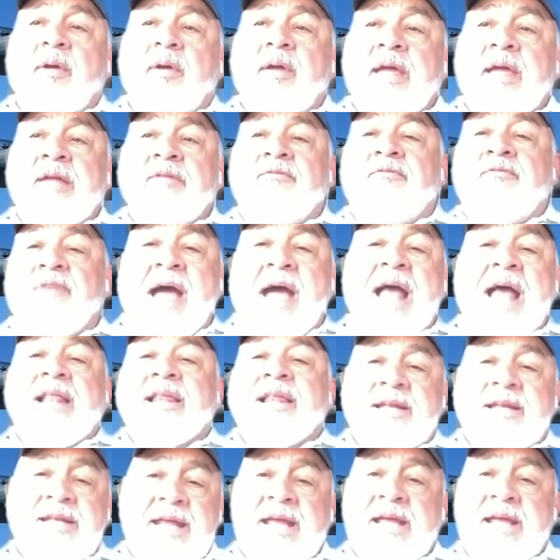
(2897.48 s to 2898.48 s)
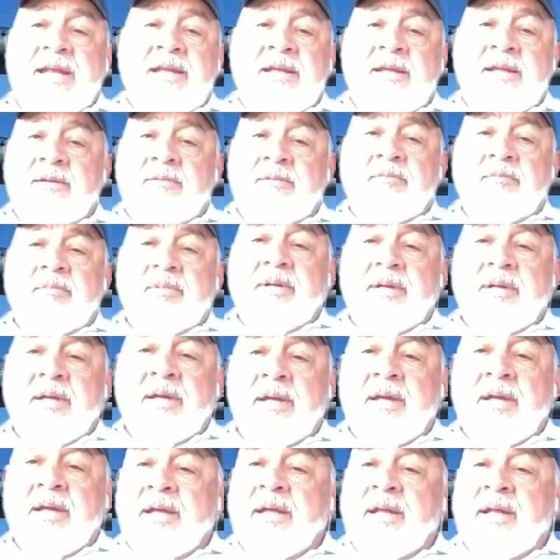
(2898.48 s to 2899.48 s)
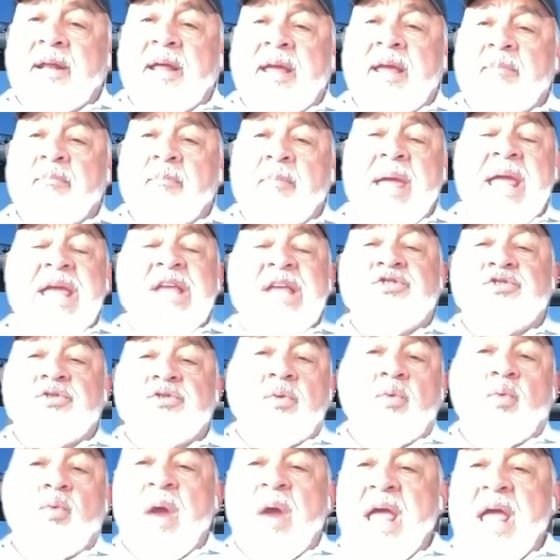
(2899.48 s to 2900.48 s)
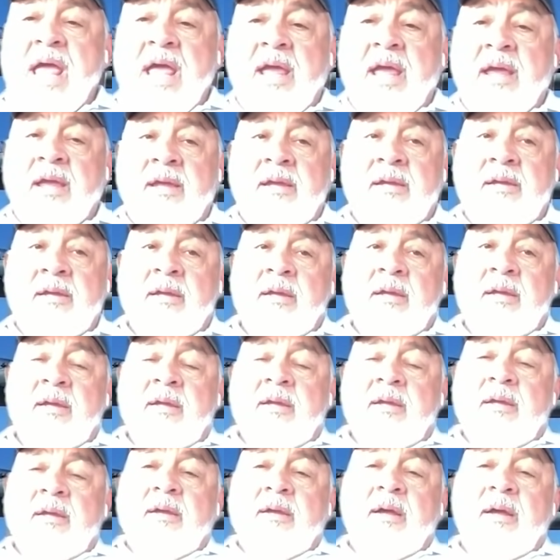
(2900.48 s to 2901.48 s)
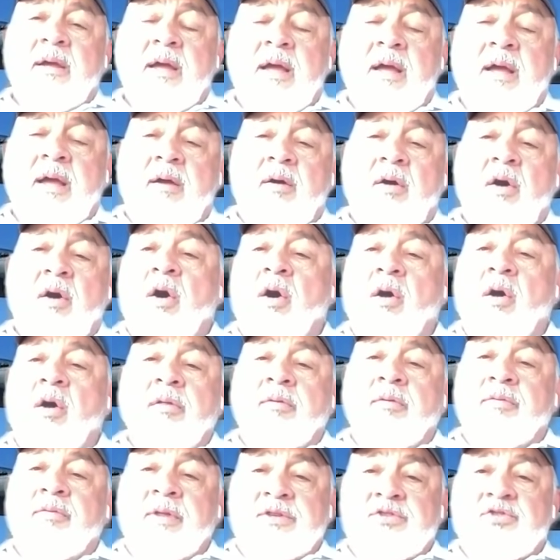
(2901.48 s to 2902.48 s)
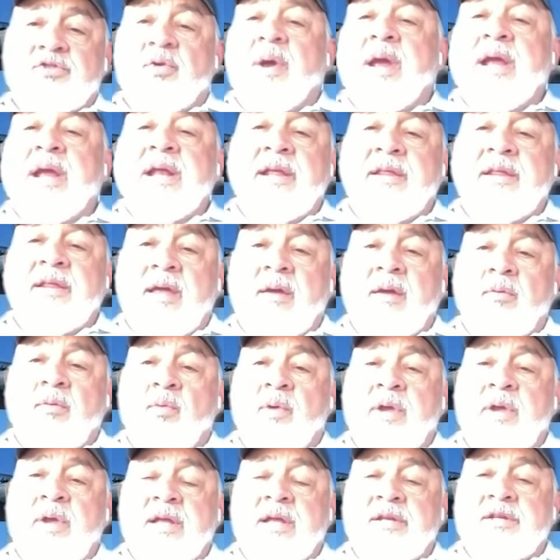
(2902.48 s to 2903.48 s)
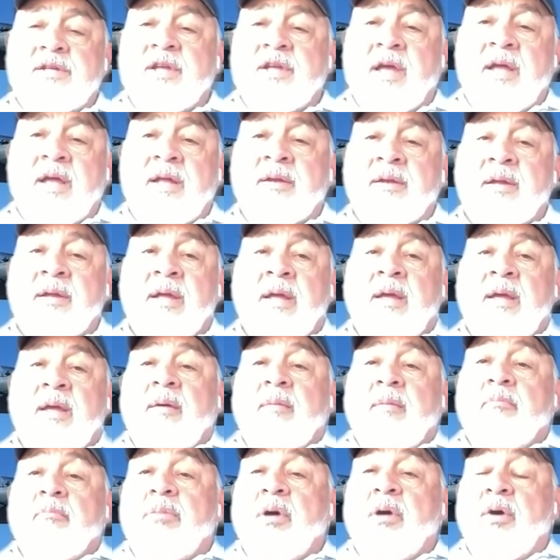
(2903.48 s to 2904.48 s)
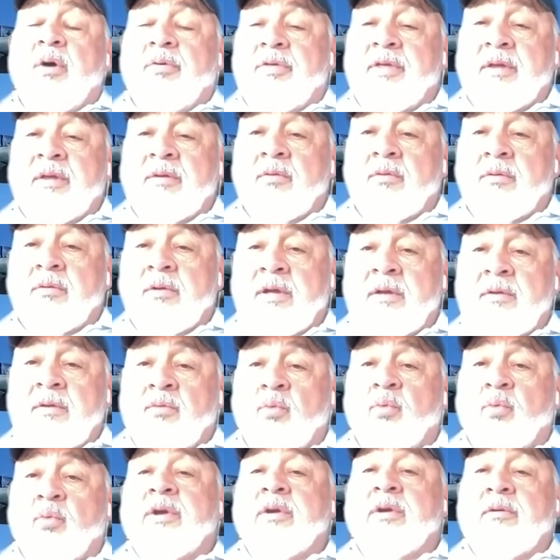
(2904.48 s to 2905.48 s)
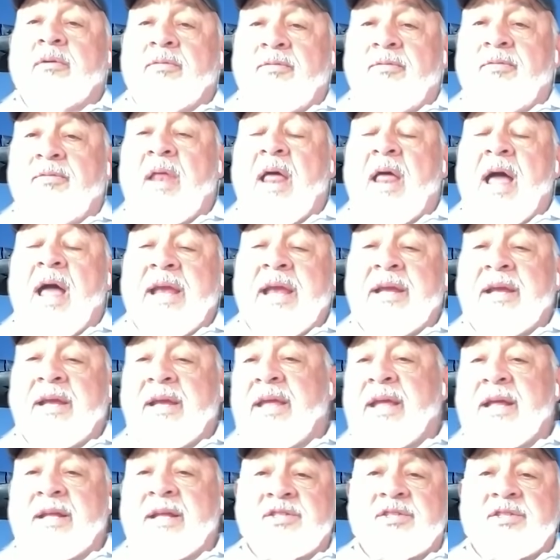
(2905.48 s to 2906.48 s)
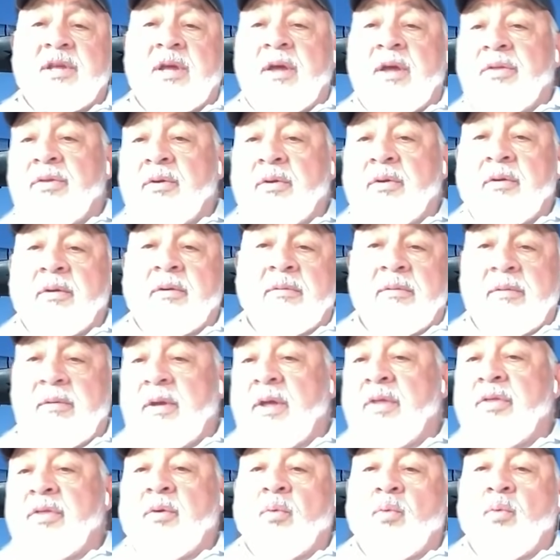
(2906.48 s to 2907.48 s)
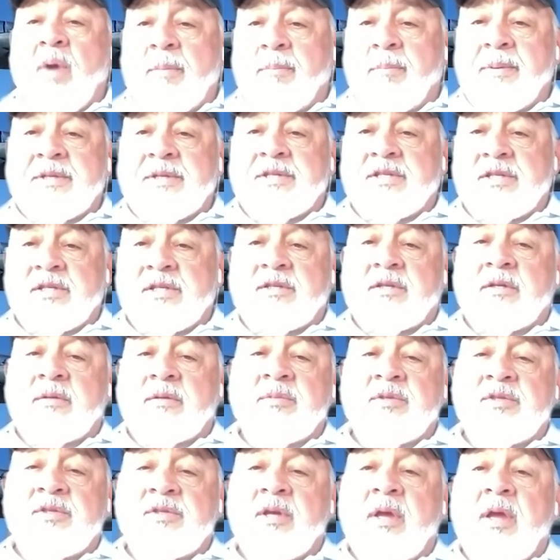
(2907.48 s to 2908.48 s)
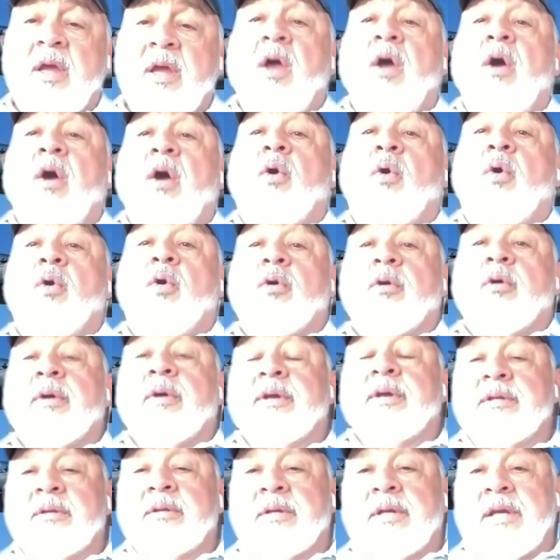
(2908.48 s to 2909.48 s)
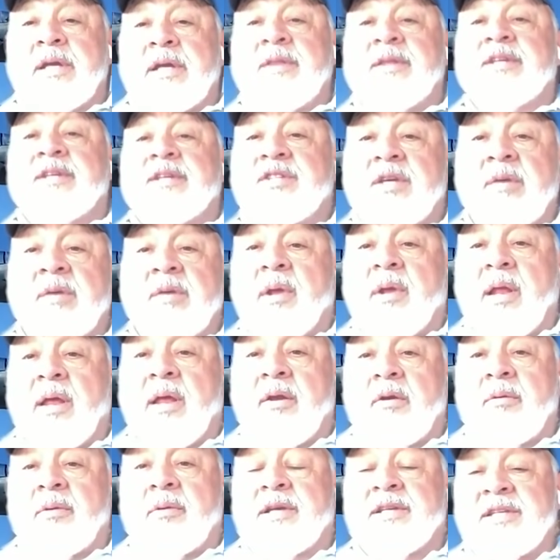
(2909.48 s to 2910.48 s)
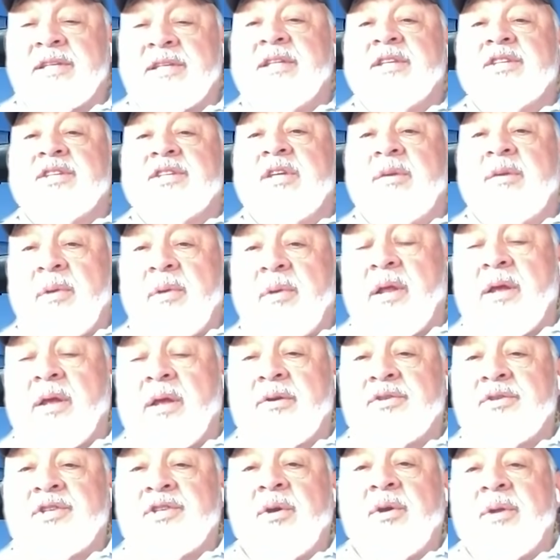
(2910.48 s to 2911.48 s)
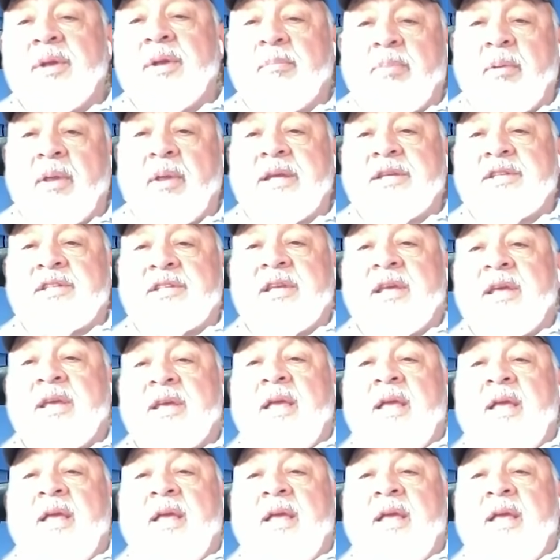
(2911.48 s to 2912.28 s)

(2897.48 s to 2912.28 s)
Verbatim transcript: it validated in a major way uh, all of the training that we had done, both in, in real flying against other other weapon systems or in, in the simulator. Because in the simulator is the only place